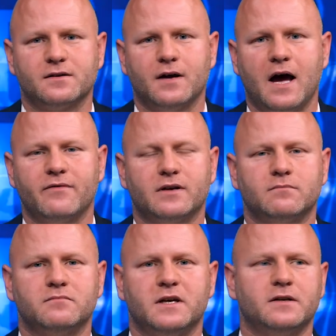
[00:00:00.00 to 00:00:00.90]
They're
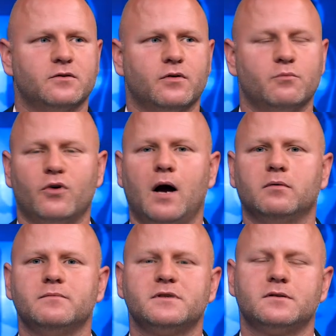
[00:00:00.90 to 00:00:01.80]
having endocrine
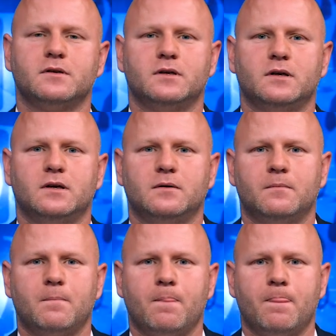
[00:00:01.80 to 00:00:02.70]
problems.
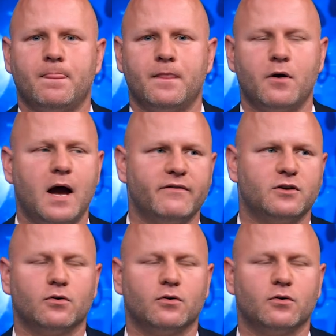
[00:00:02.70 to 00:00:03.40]
They're having